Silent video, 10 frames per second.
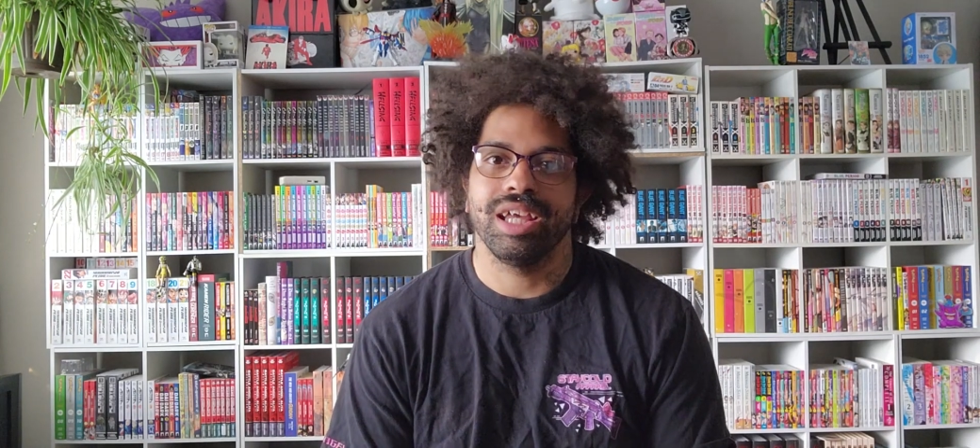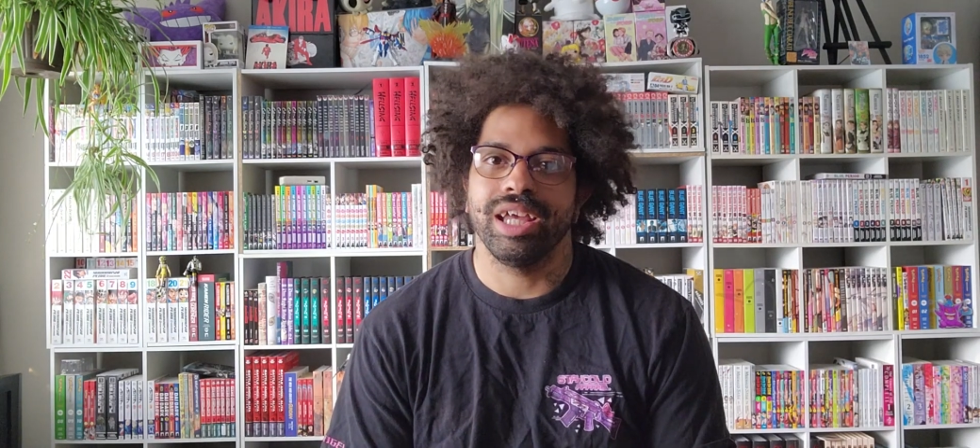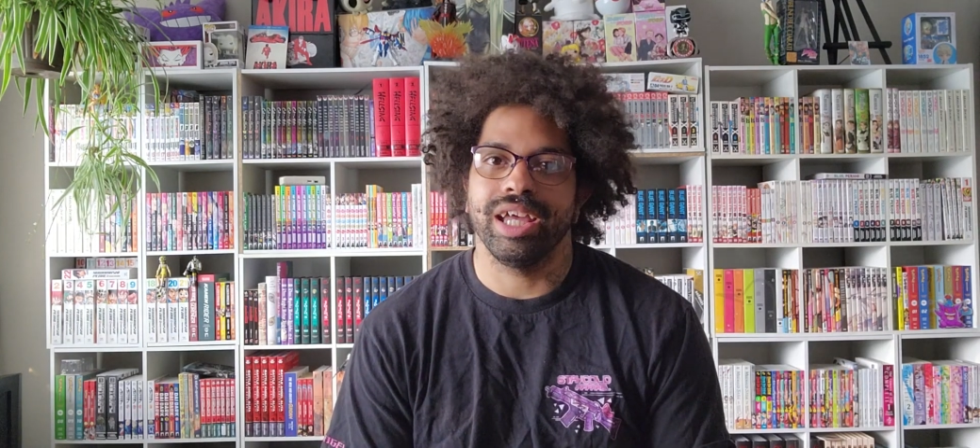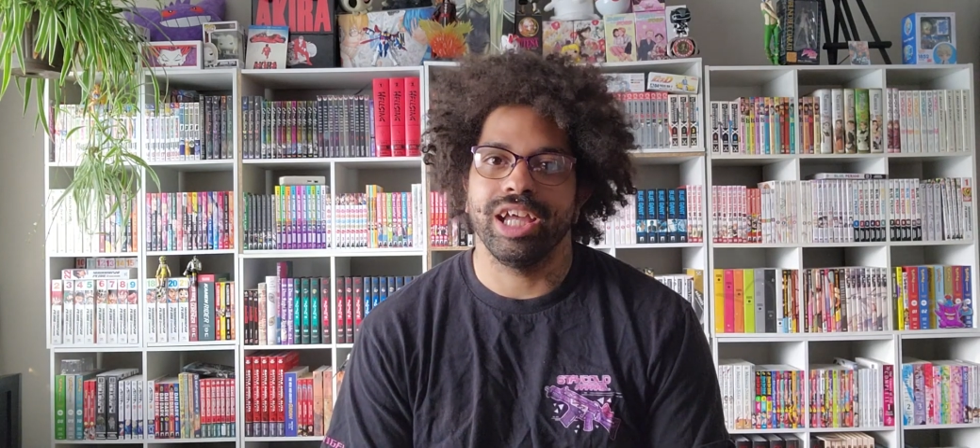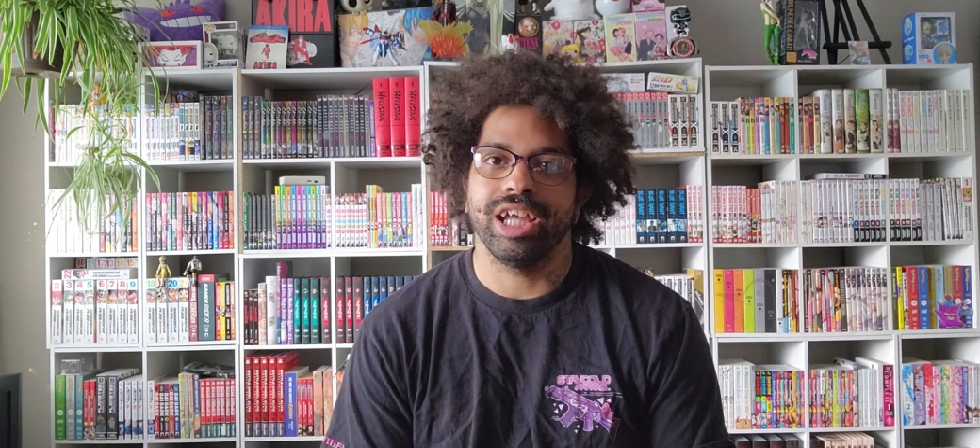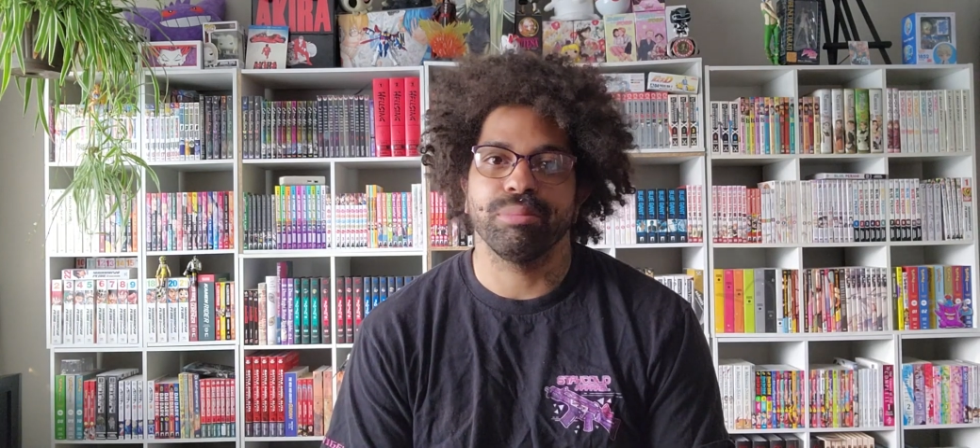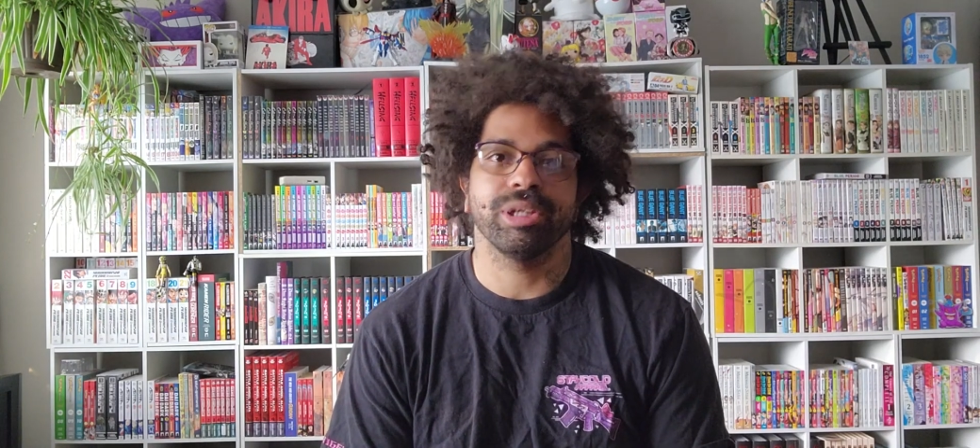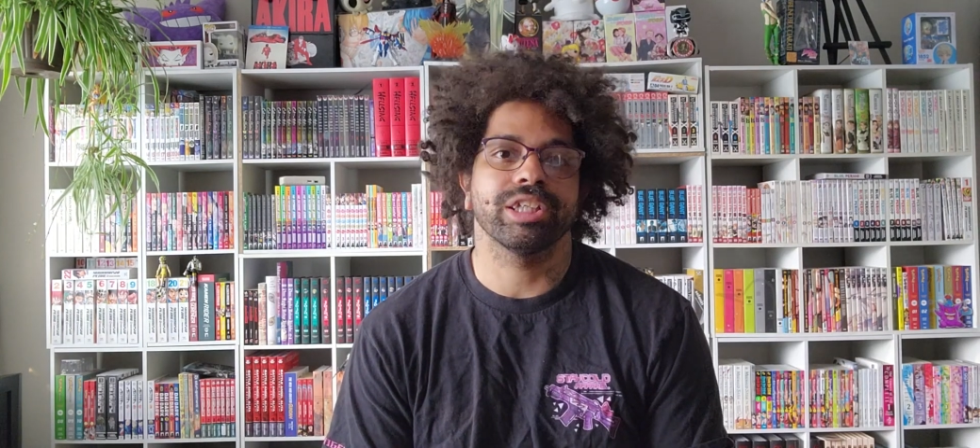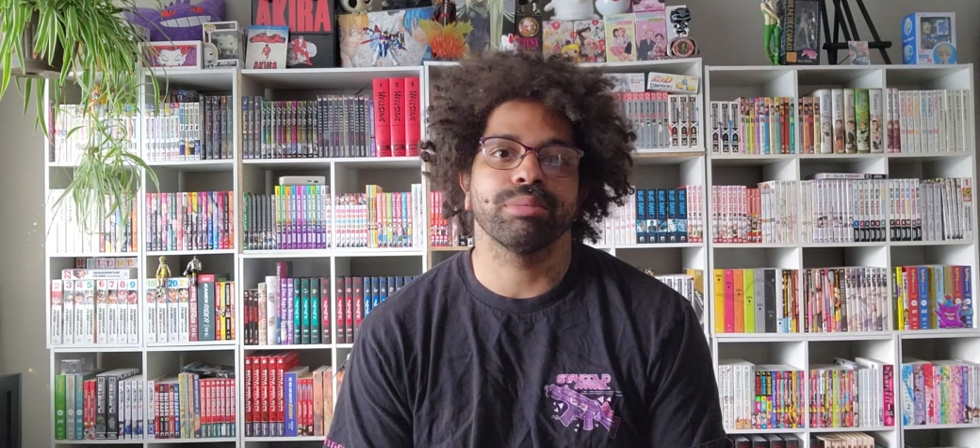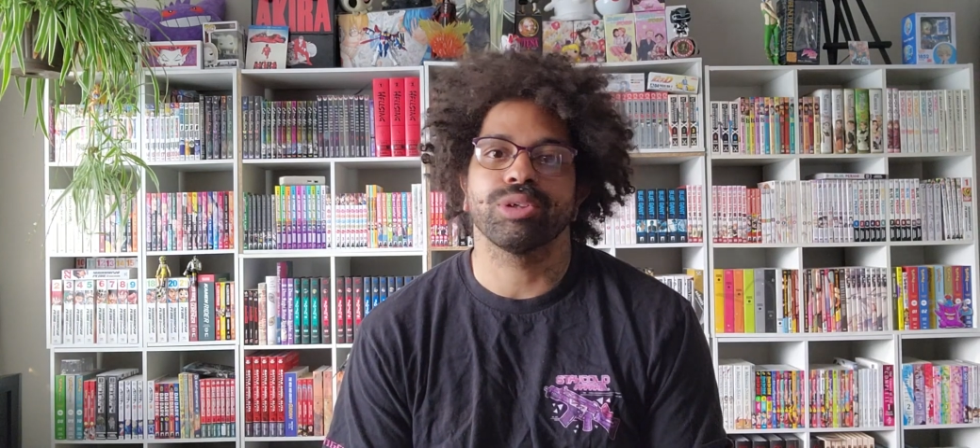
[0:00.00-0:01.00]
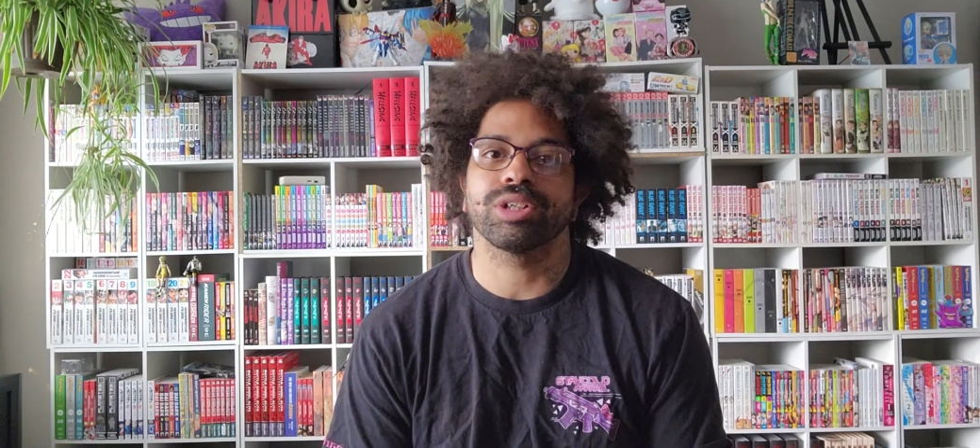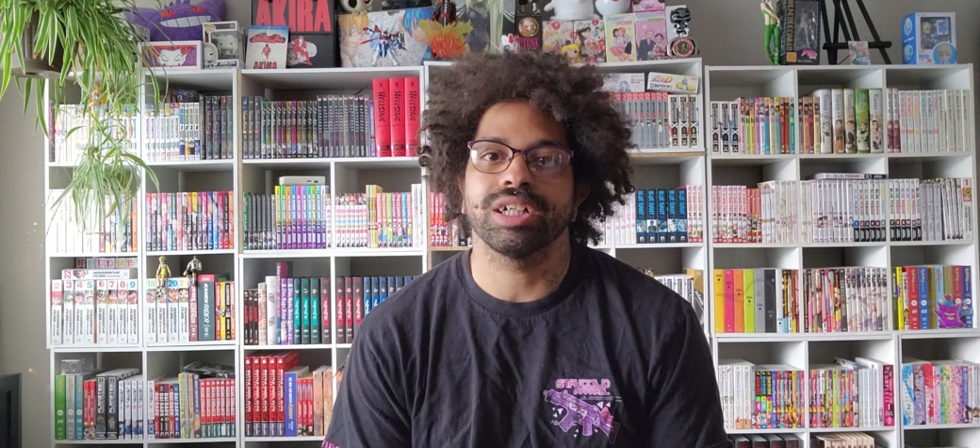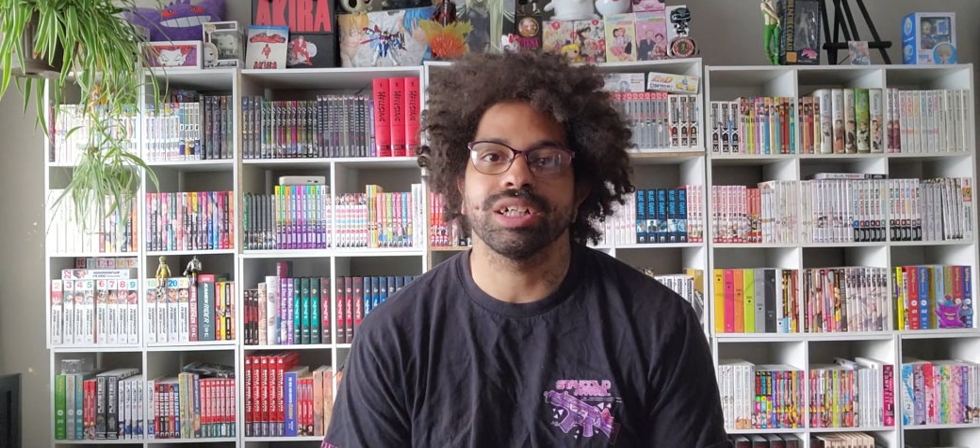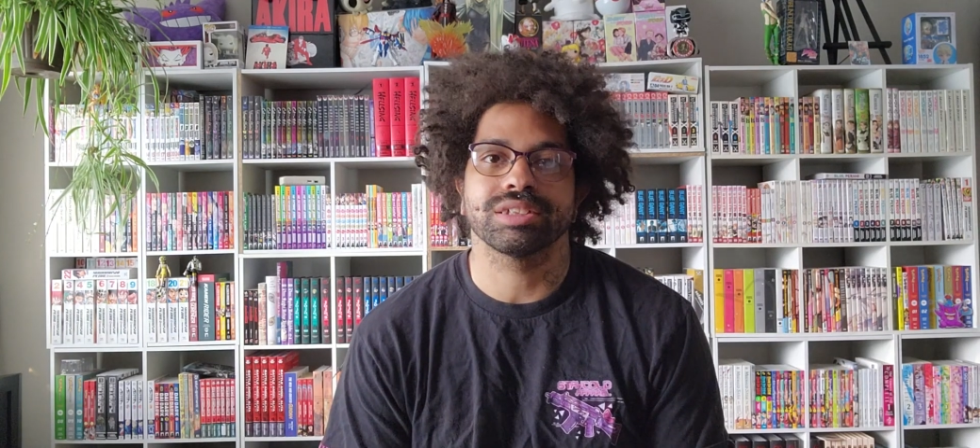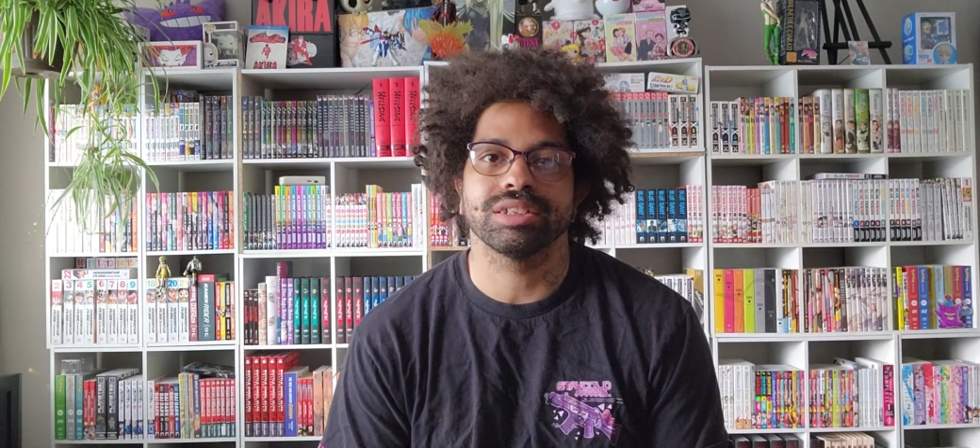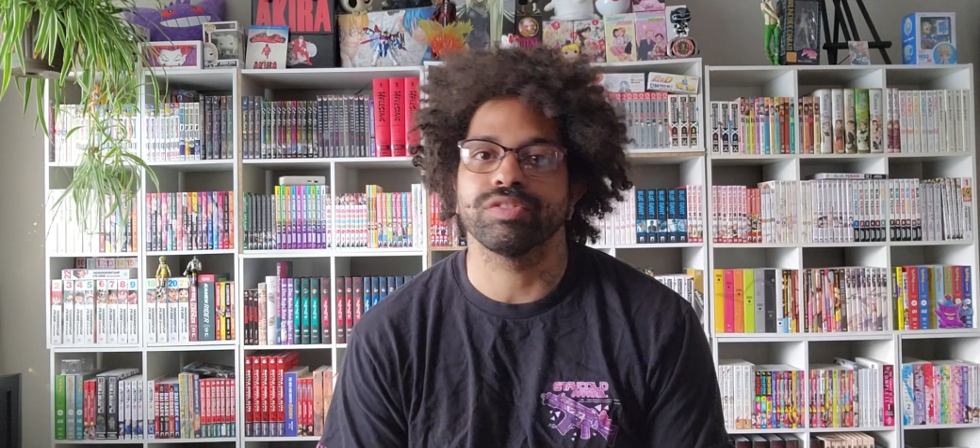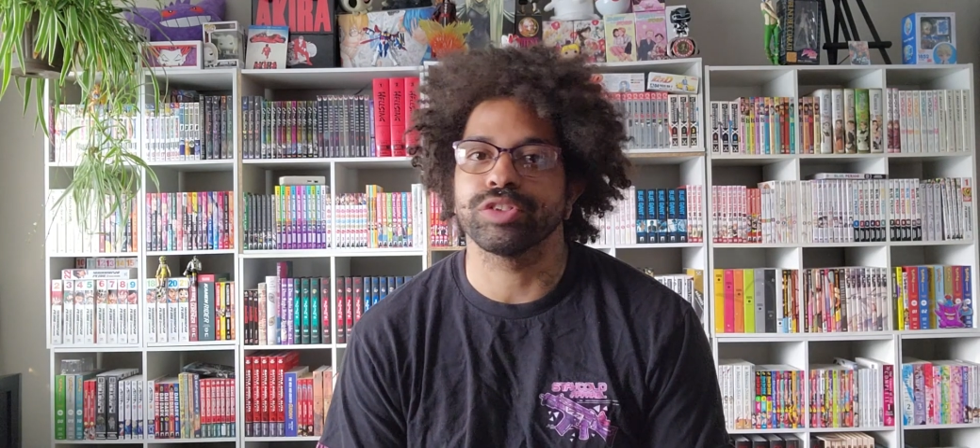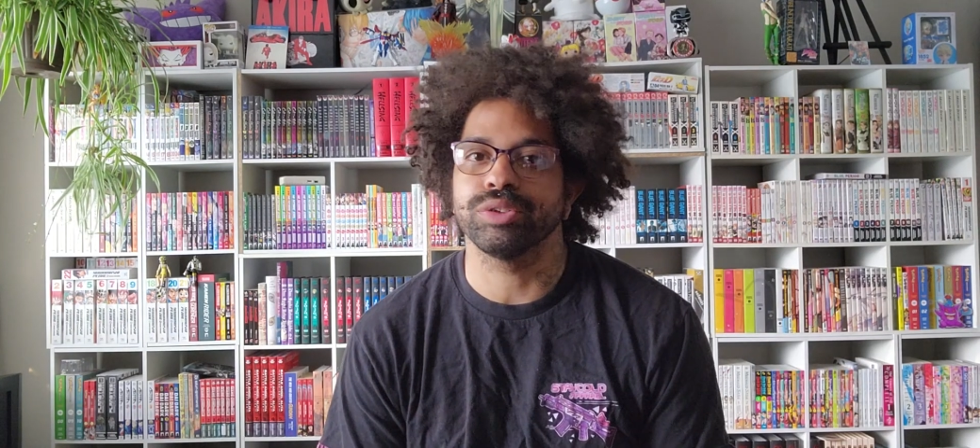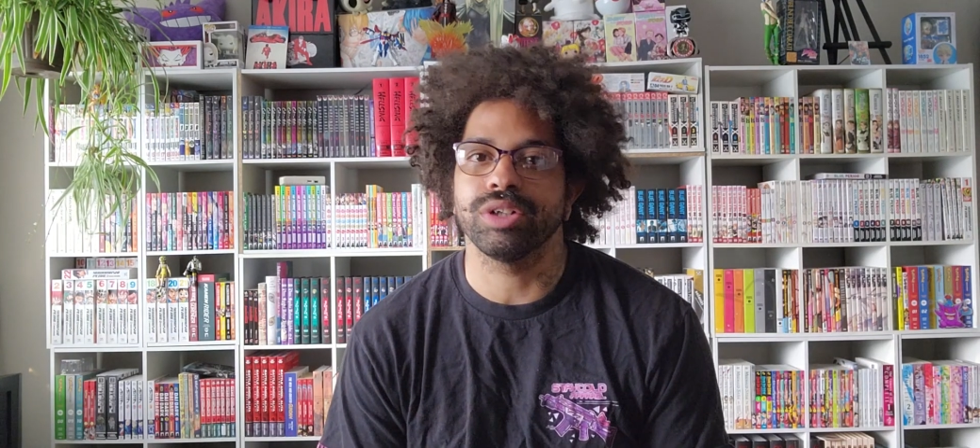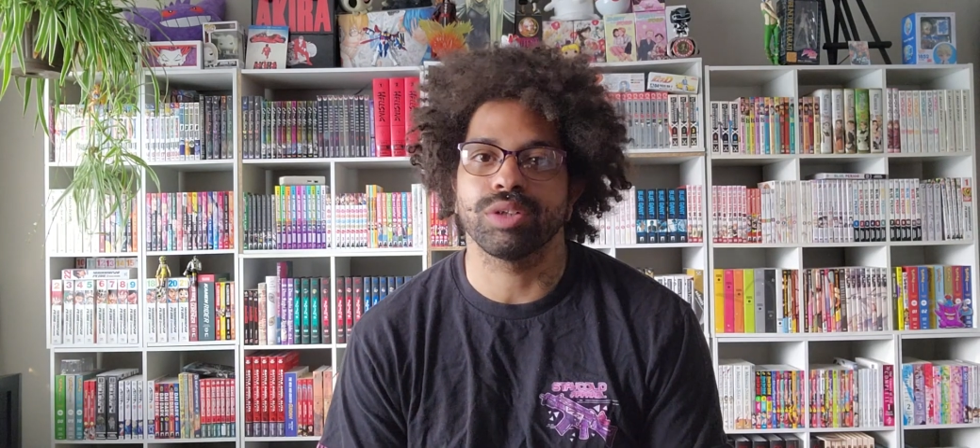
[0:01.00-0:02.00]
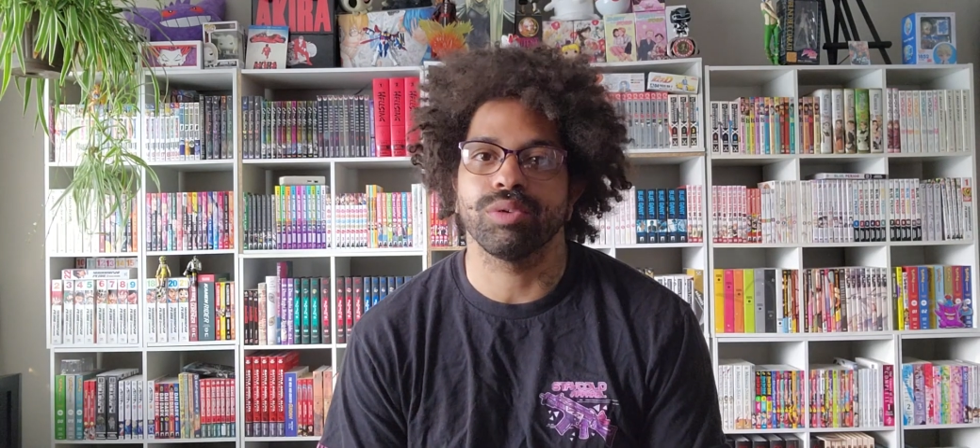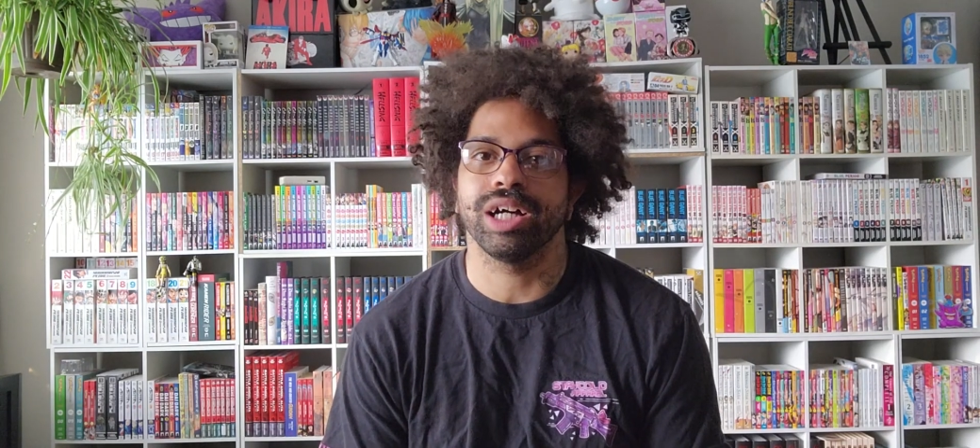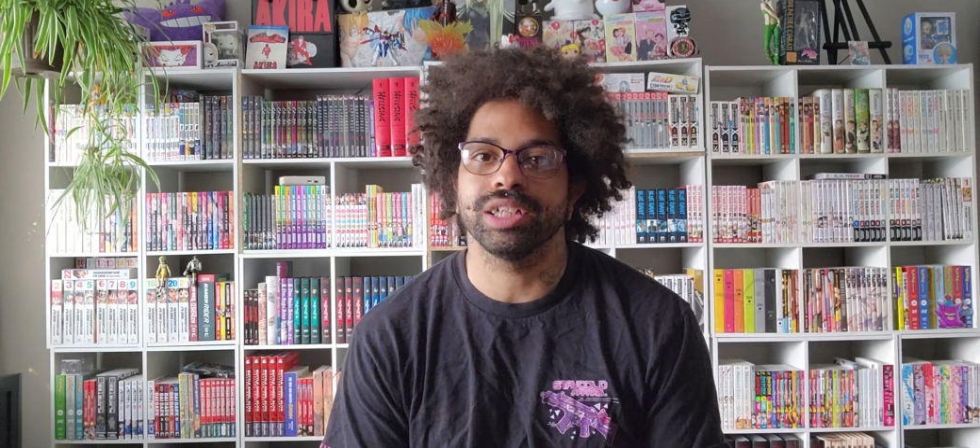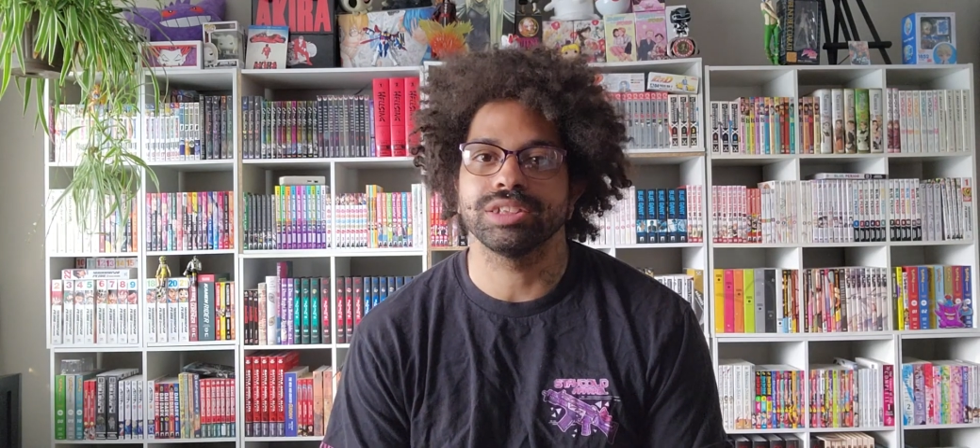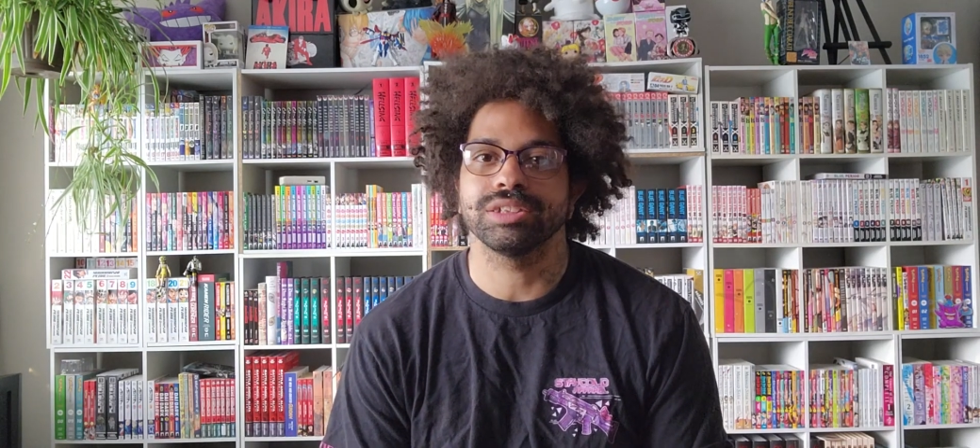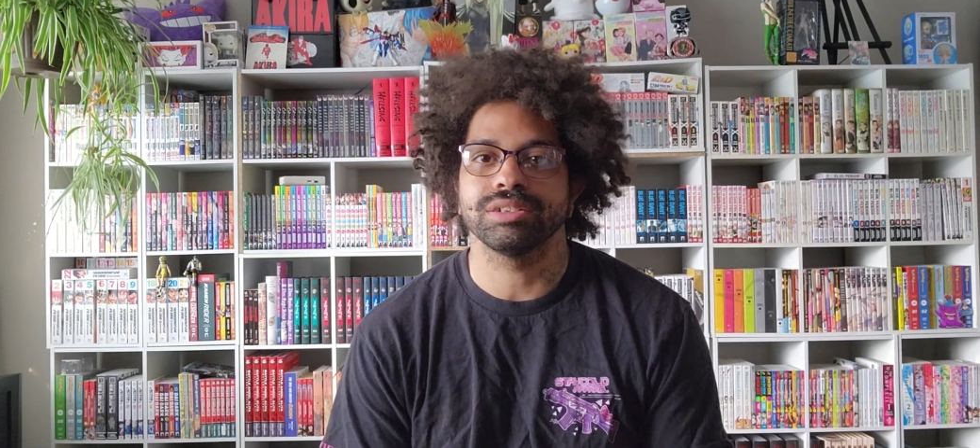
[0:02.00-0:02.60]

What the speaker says: and making more content for you all to watch.